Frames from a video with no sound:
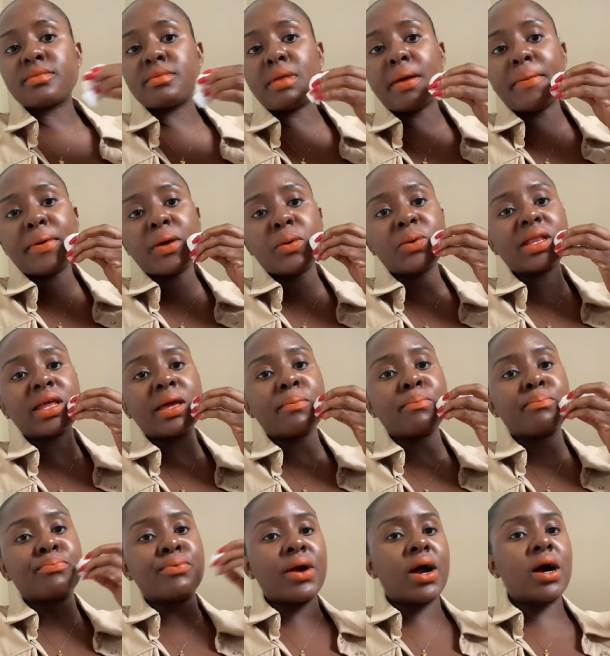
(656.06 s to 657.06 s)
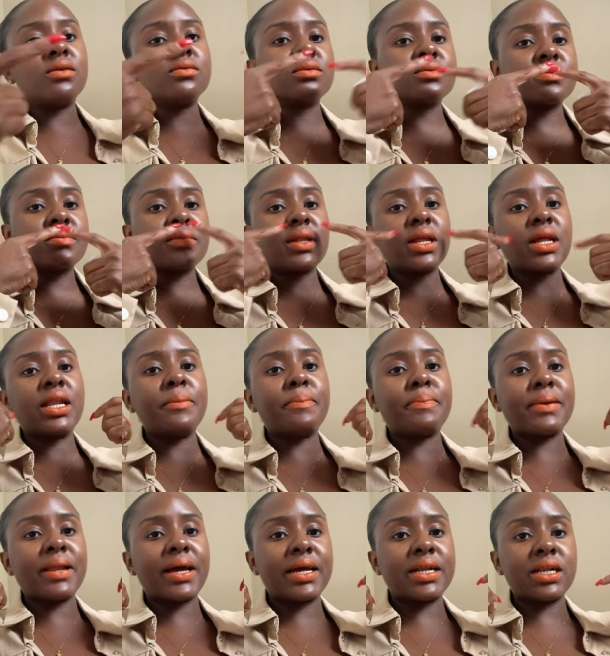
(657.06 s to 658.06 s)
Maybe with a brown
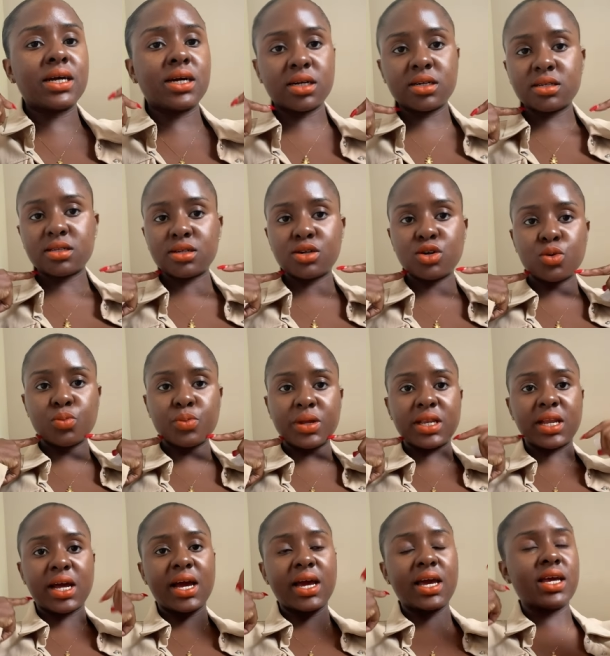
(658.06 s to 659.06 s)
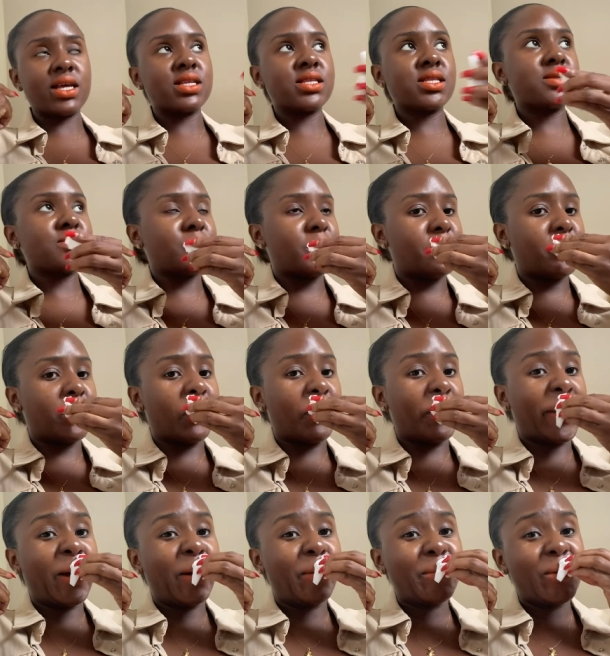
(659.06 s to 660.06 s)
lip liner, it would be nice. Maybe we'll
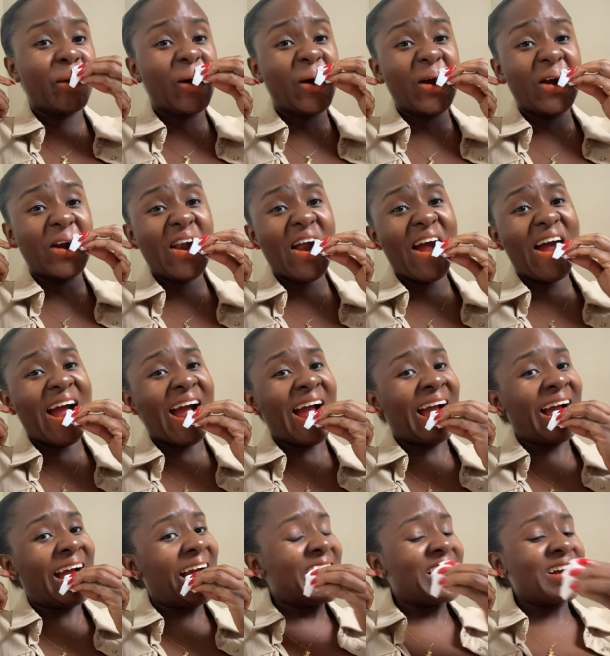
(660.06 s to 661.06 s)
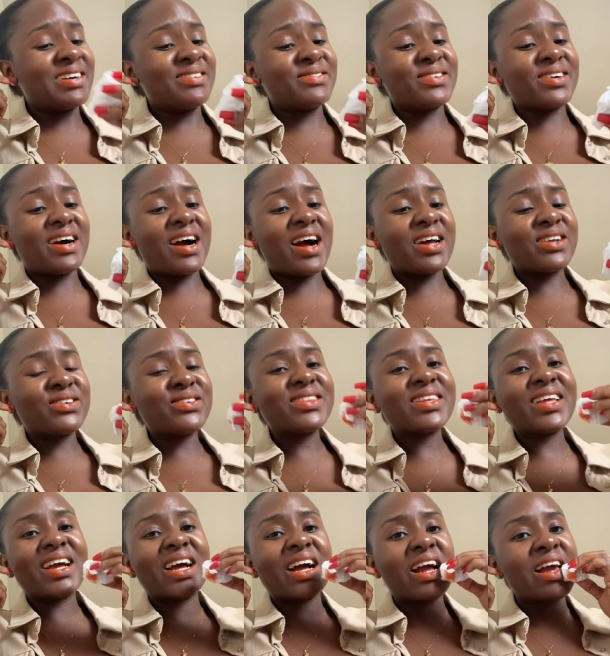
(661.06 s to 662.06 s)
make one. But I
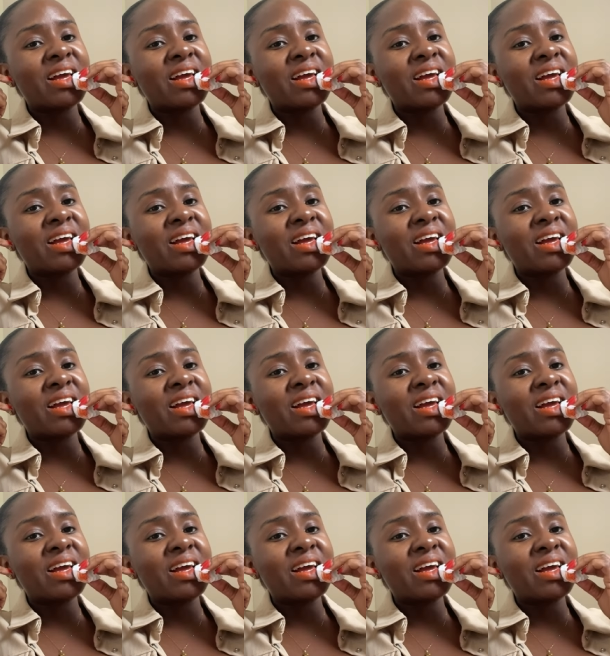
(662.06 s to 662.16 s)
don't think I